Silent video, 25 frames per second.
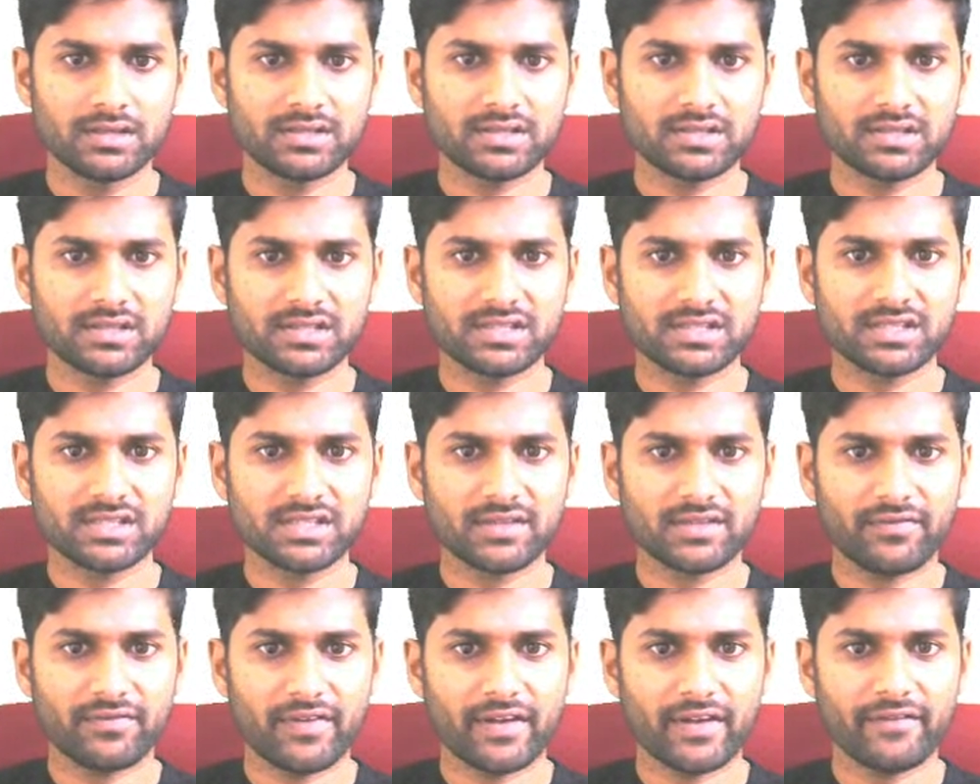This is
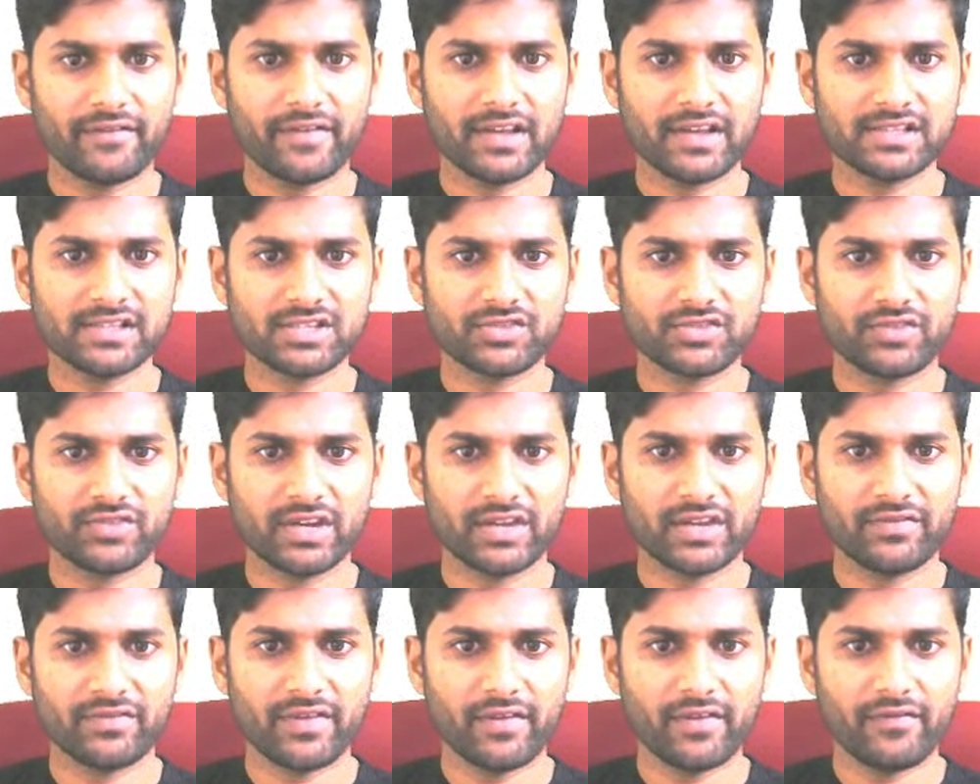the 5 5s are
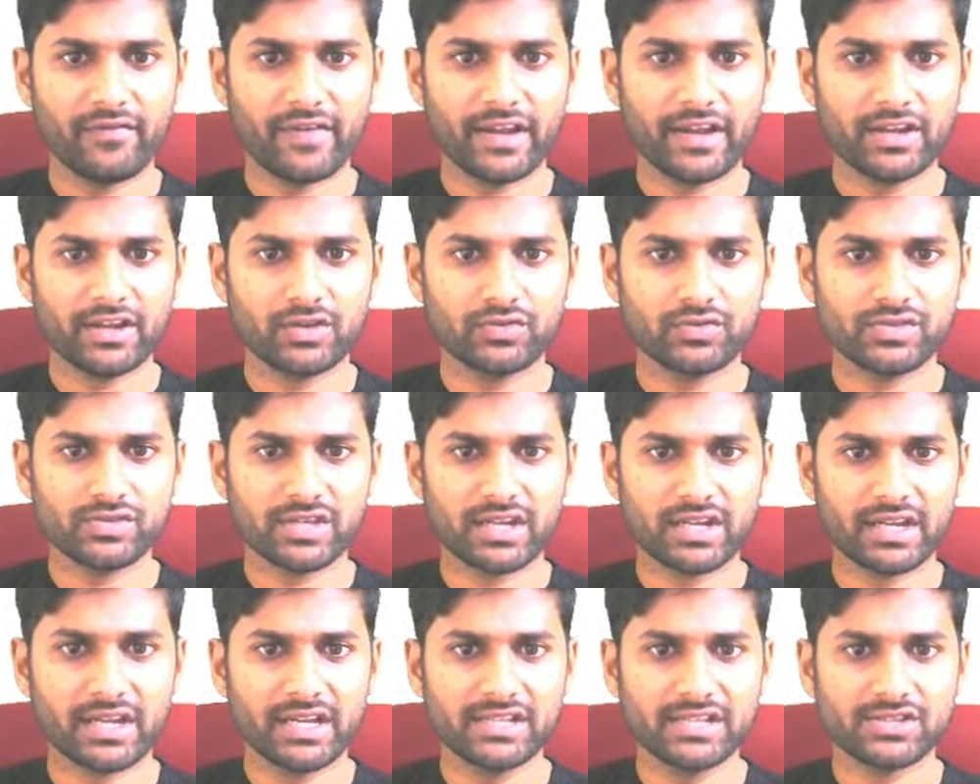25, 5 2s
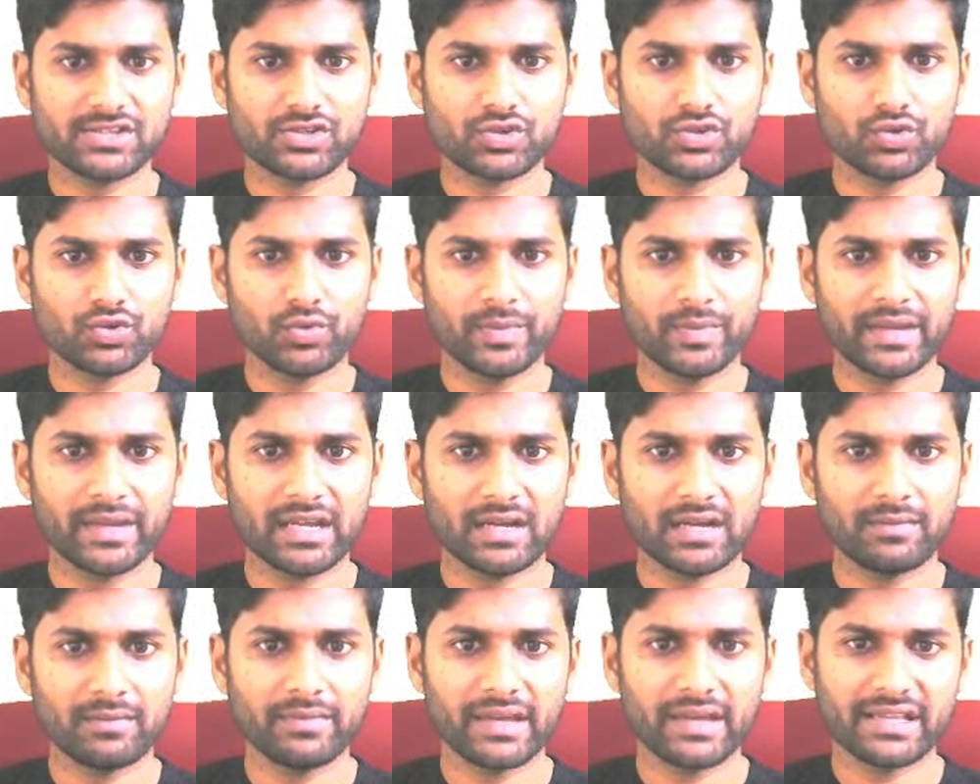are guys, 2
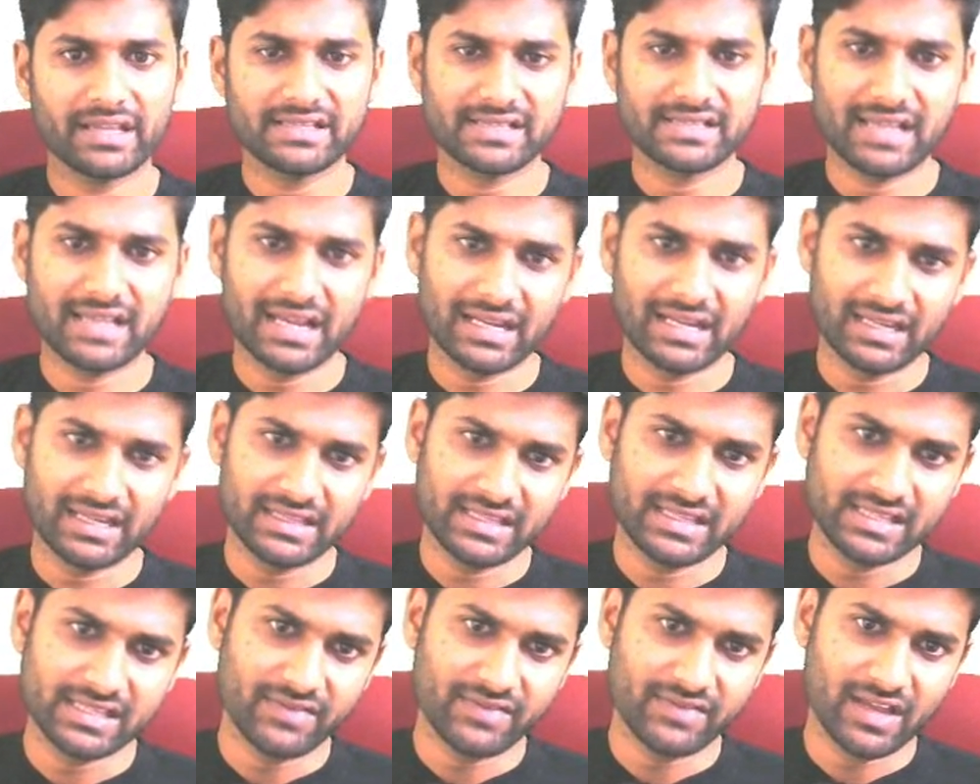become exactly
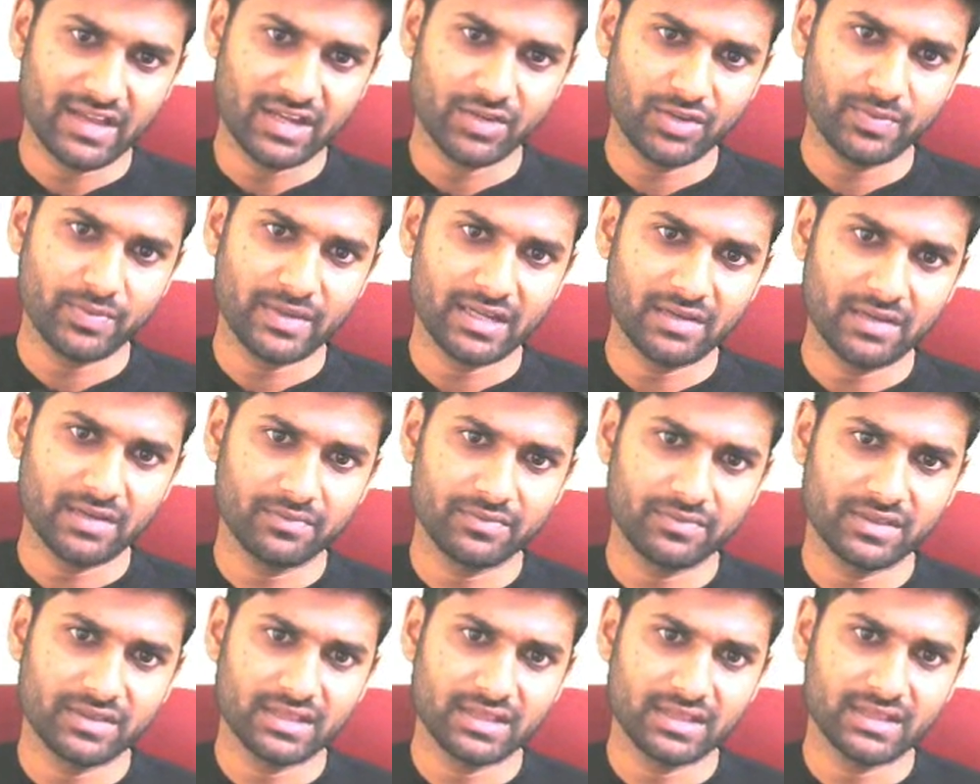these value
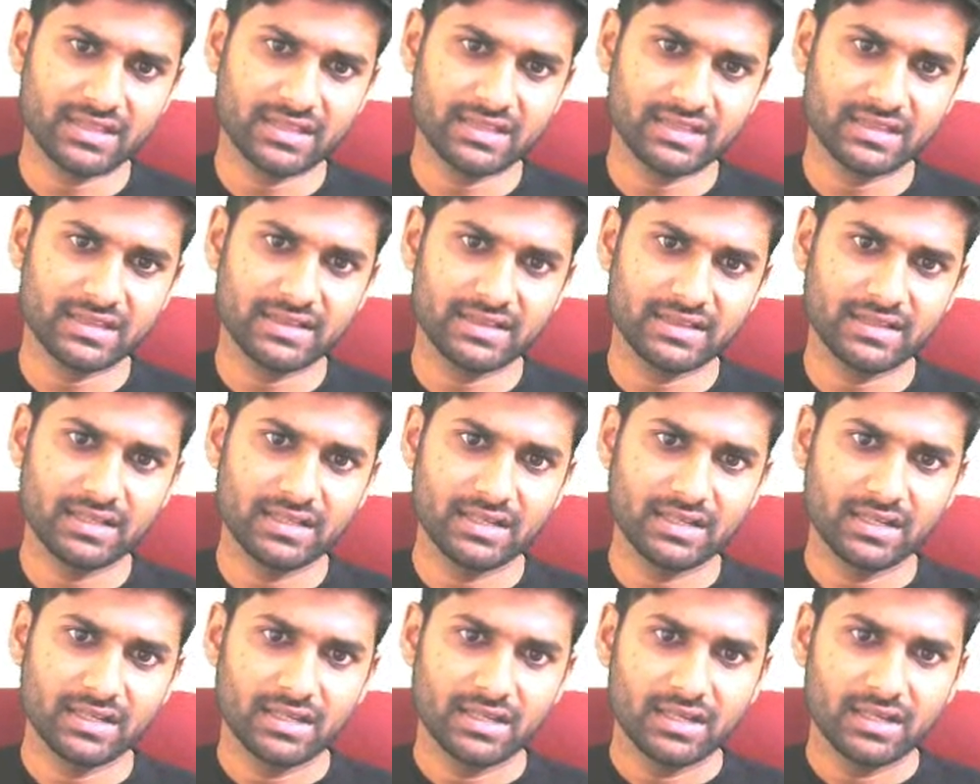become
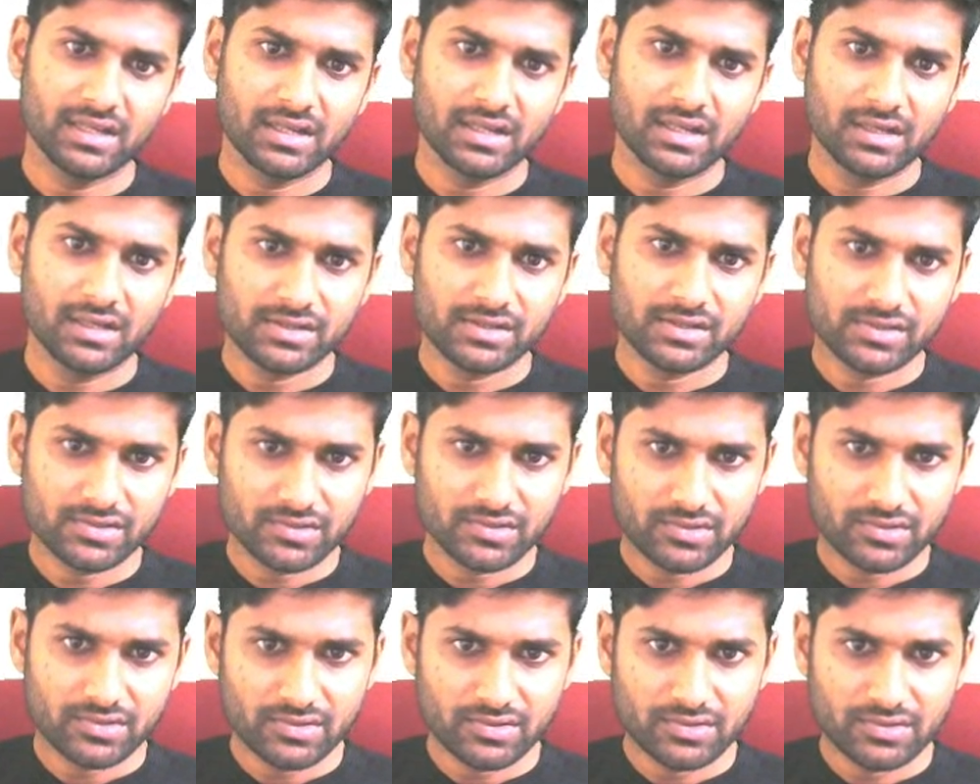
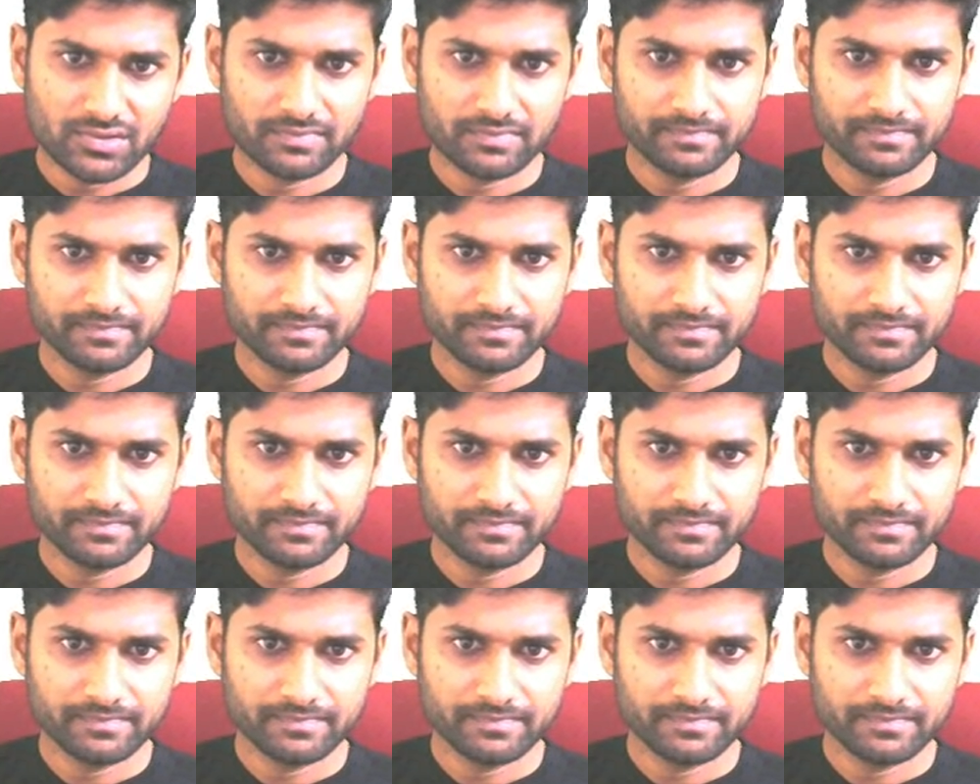so